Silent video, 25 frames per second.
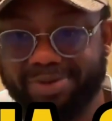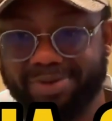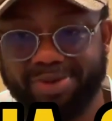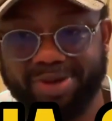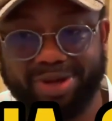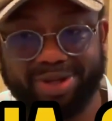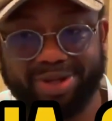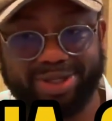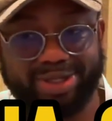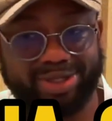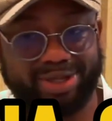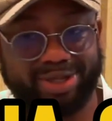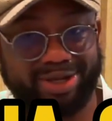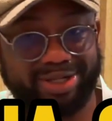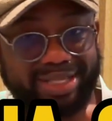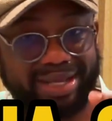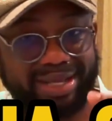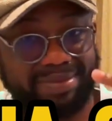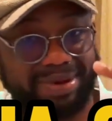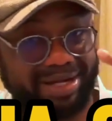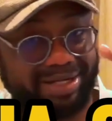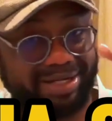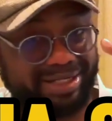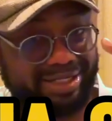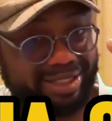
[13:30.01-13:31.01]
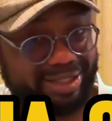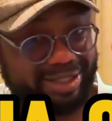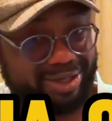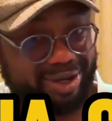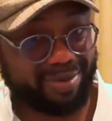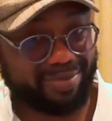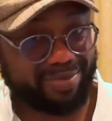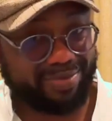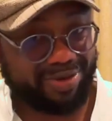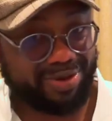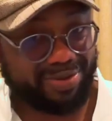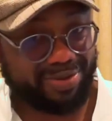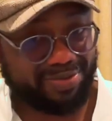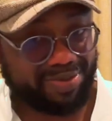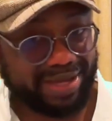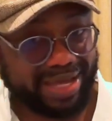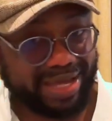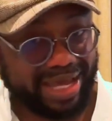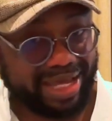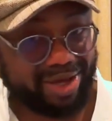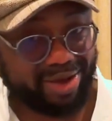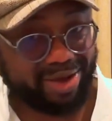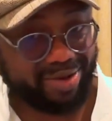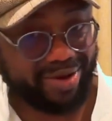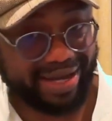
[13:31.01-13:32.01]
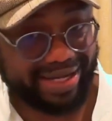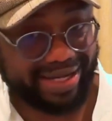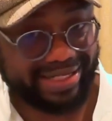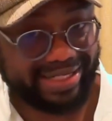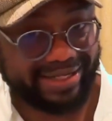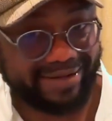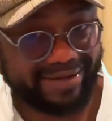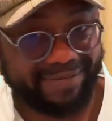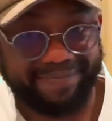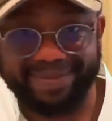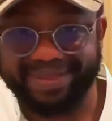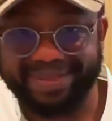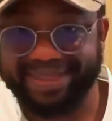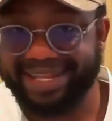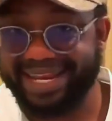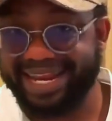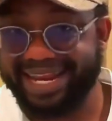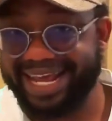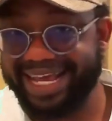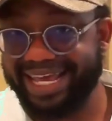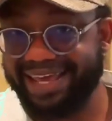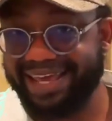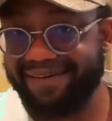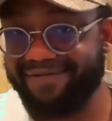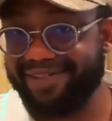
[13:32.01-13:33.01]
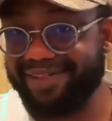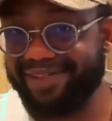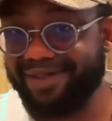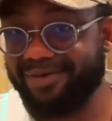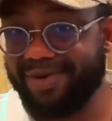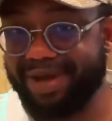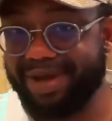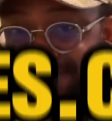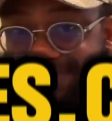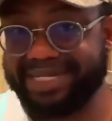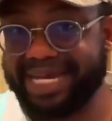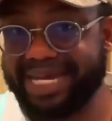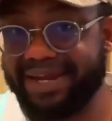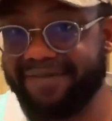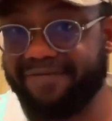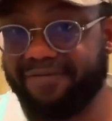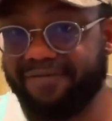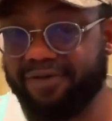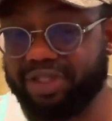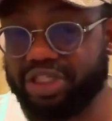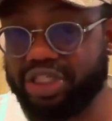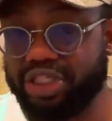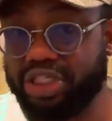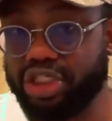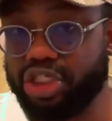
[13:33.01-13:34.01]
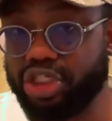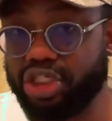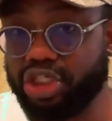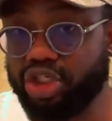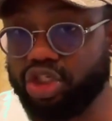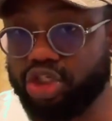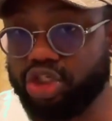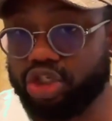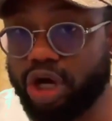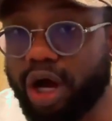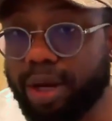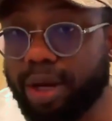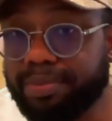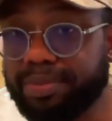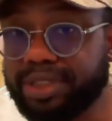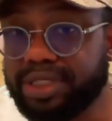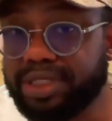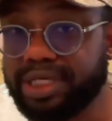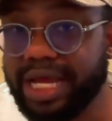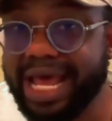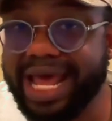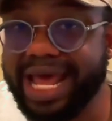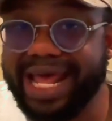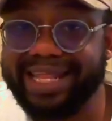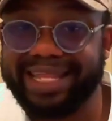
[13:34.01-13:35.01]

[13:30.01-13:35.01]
We also talked about DWPAUS. Then I gave you the website for teaching jobs.